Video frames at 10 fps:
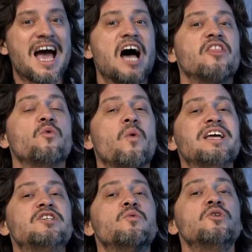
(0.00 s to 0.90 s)
And the
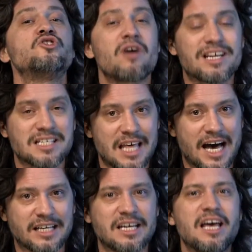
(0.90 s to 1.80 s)
way to address
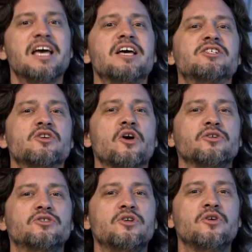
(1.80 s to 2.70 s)
that is
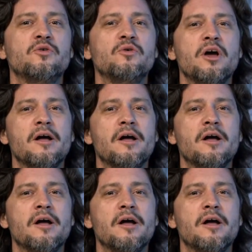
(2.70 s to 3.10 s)
not to